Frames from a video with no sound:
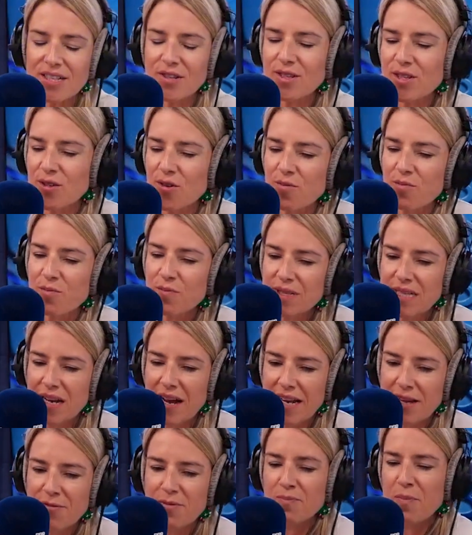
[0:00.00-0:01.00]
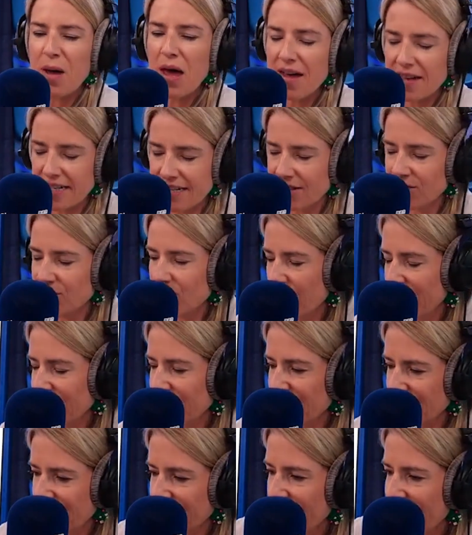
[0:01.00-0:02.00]
you a sort of slightly personal
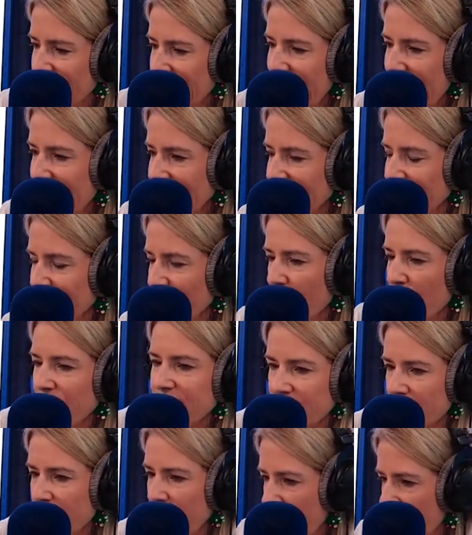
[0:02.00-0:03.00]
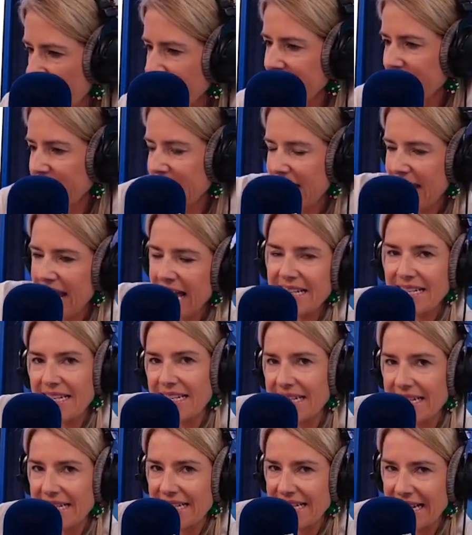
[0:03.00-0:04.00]
question? So less, more as a person and less
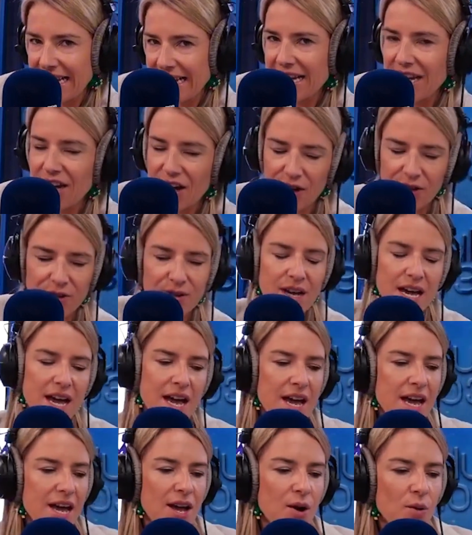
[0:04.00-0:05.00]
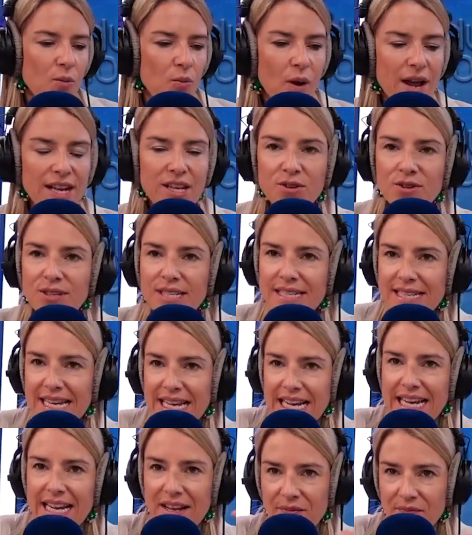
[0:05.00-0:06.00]
as a CEO. When you
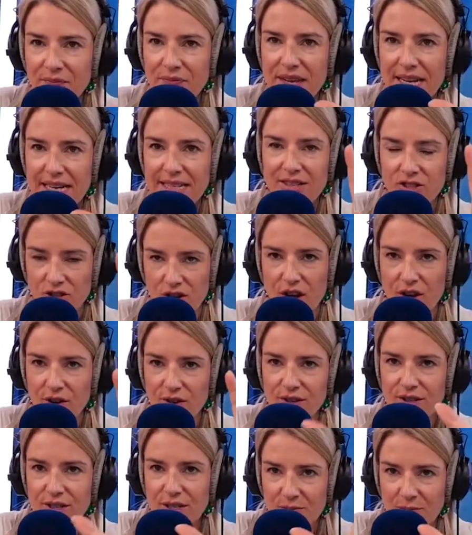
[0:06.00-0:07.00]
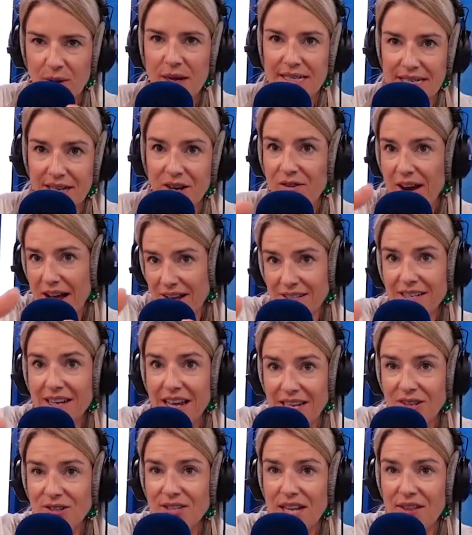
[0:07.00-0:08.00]
see these drones buzzing around,
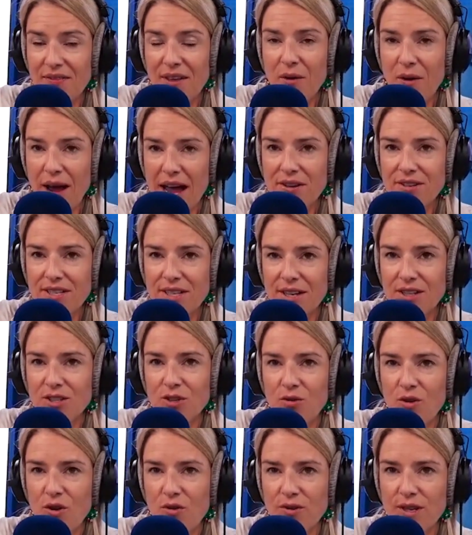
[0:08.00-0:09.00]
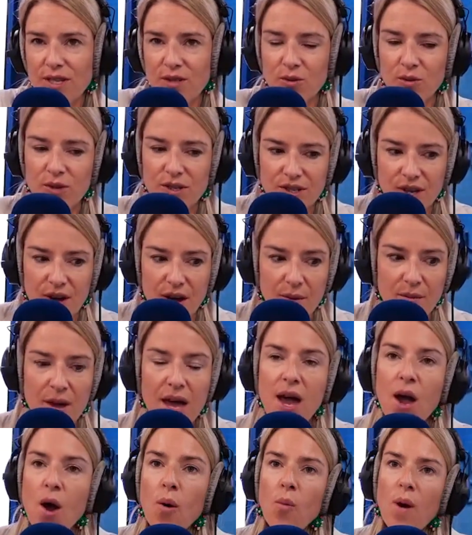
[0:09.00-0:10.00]
like you said, they were outside your office all the time.
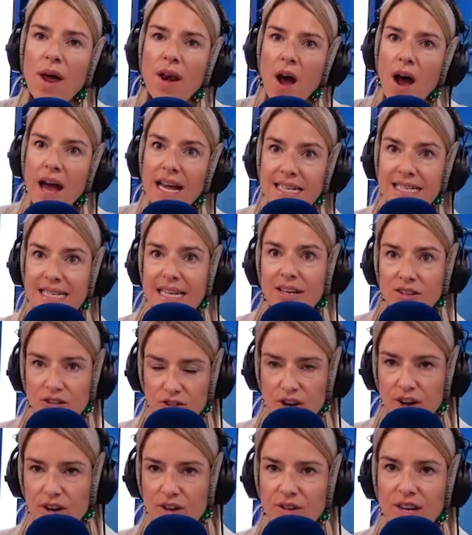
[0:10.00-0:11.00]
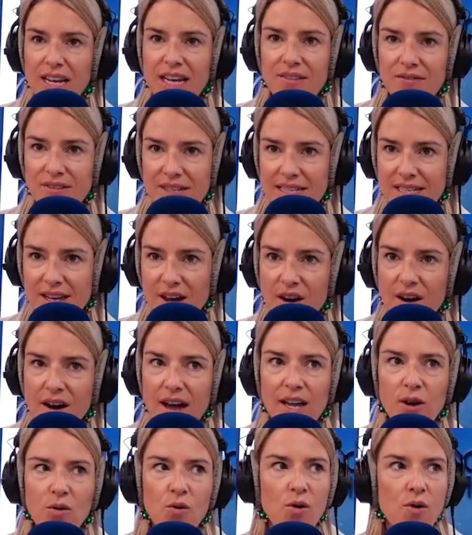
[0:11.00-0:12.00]
When I see a drone in the
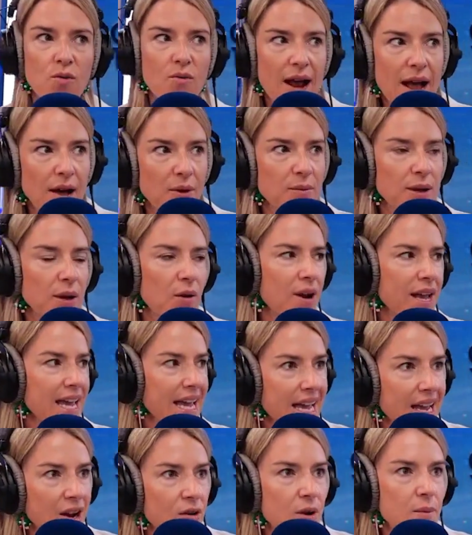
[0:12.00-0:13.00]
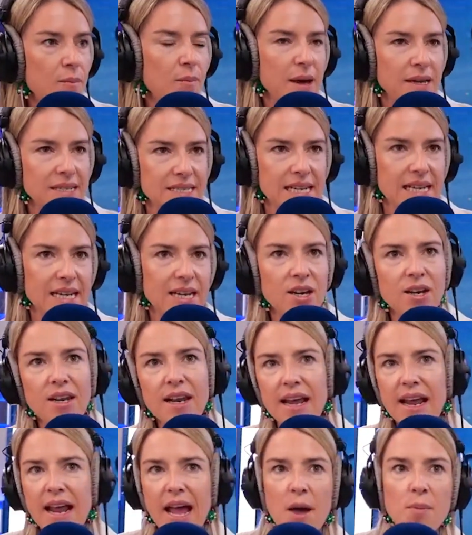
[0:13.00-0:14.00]
sky or around me, or I hear it buzzing, and it
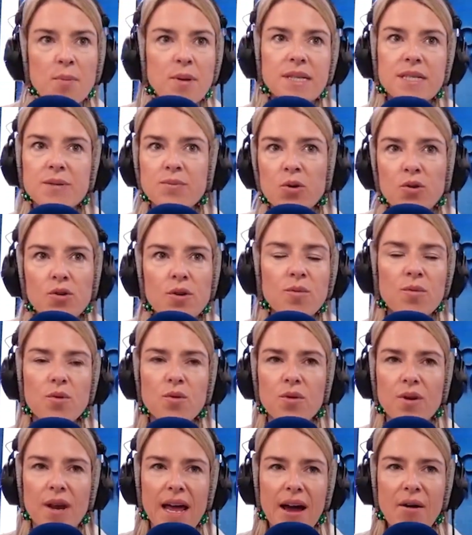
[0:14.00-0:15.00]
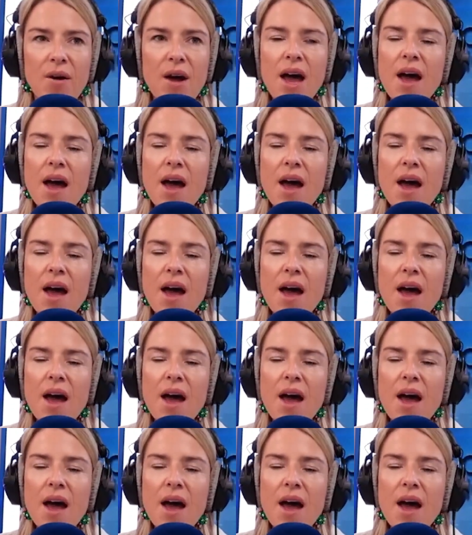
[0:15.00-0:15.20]
happens more and more now,